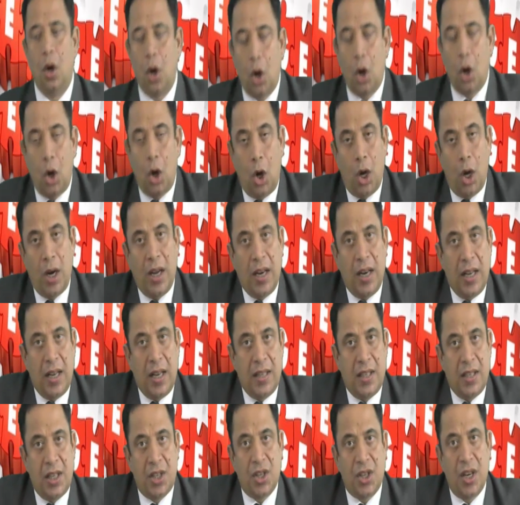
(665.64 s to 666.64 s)

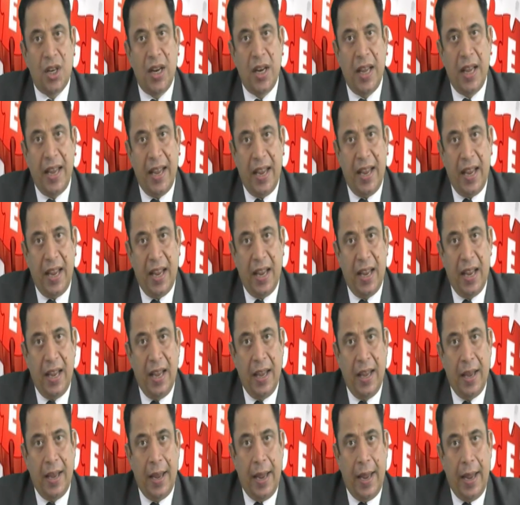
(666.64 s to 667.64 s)
Organization A
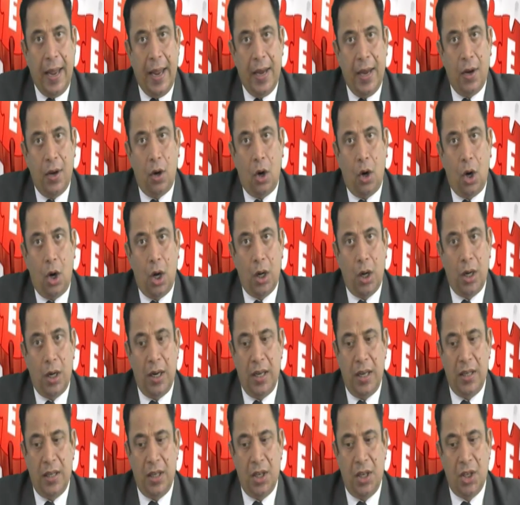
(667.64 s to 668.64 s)
and
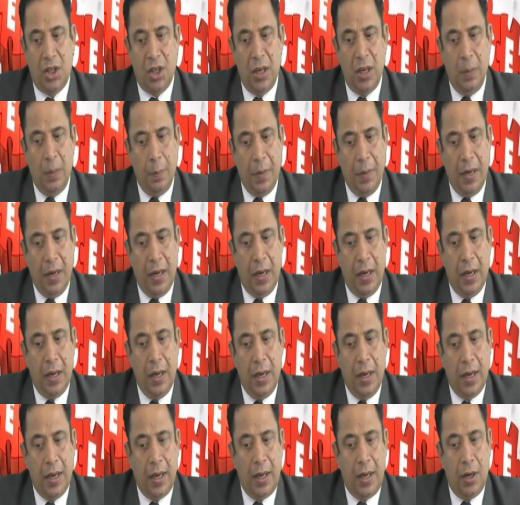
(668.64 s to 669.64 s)
organization B.
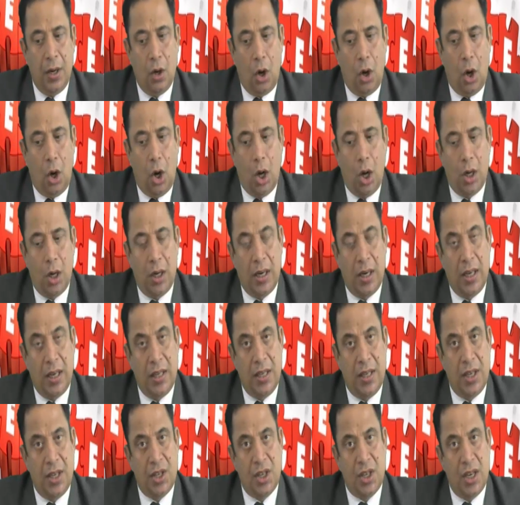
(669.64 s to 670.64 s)
In
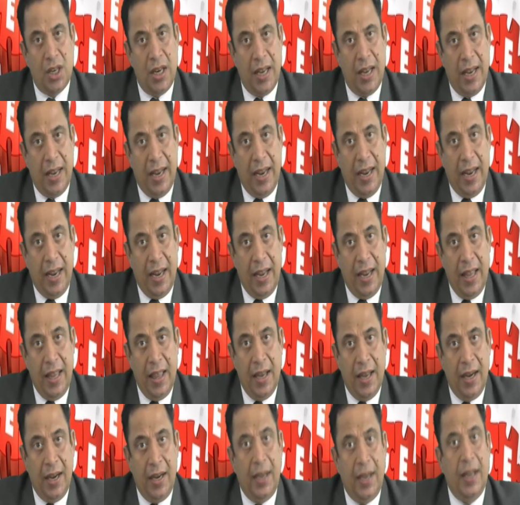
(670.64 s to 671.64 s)
organization A,
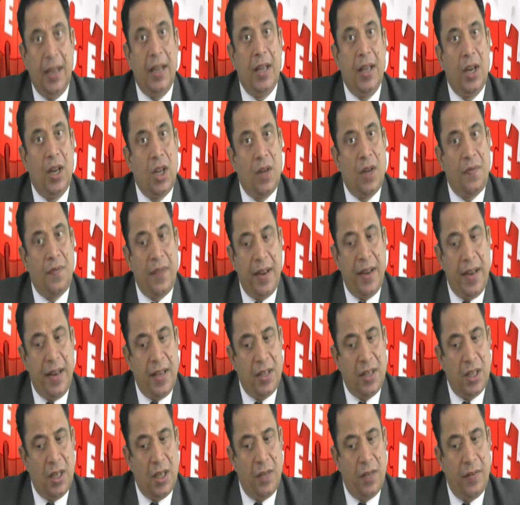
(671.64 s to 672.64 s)
degree of
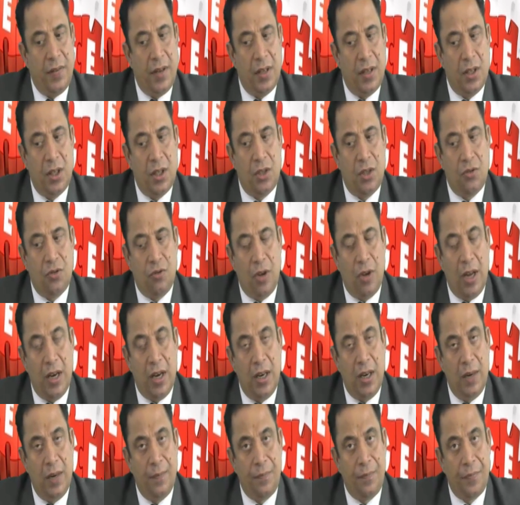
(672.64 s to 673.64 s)
financial leverage is 1,
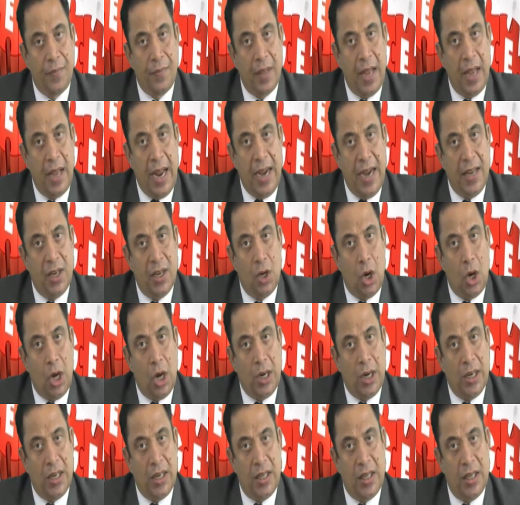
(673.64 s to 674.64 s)
and in
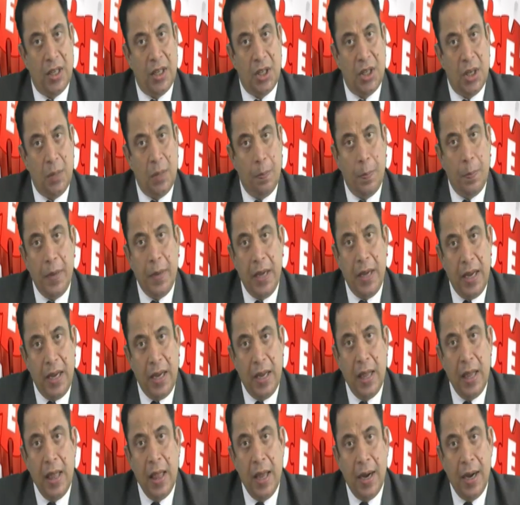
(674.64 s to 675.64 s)
organization
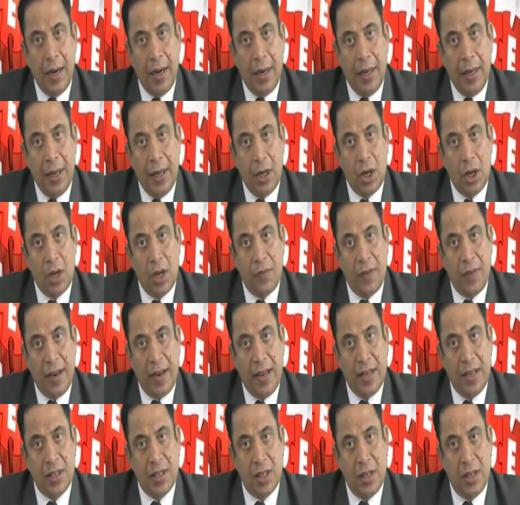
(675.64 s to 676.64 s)
B, degree of
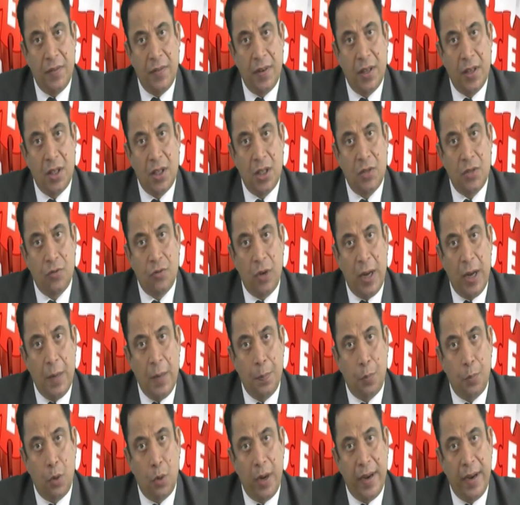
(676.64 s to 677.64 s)
financial leverage is
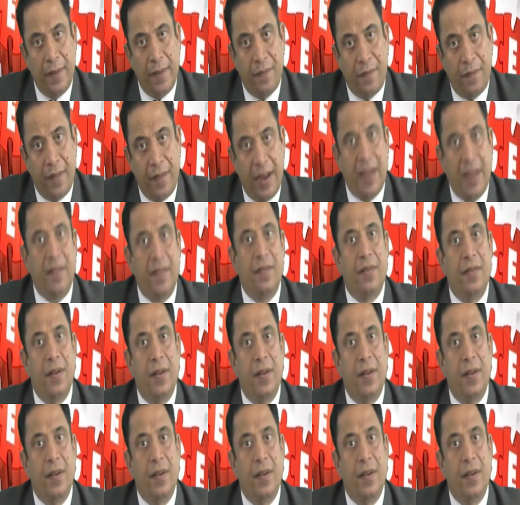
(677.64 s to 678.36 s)
1.5.